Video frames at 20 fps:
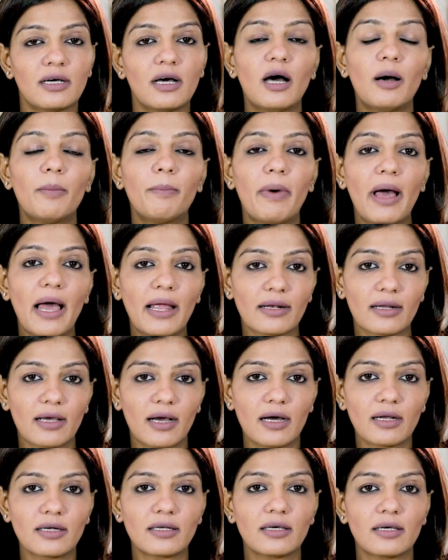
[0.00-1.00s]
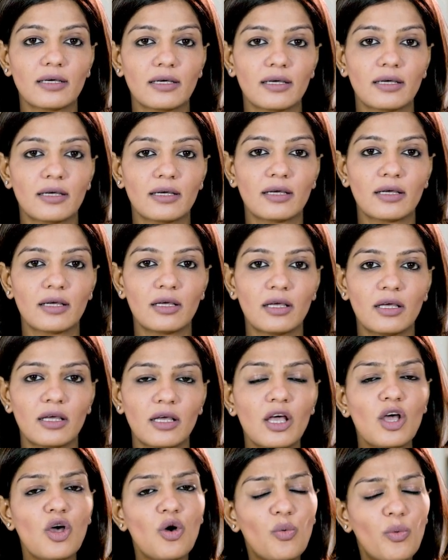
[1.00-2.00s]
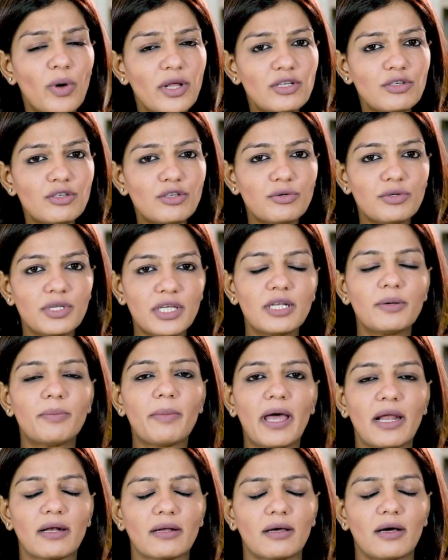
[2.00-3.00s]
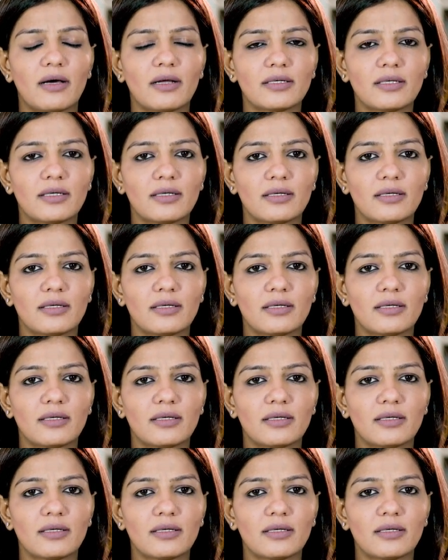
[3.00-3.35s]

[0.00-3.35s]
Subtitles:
a PAN card. When do you need a PAN card?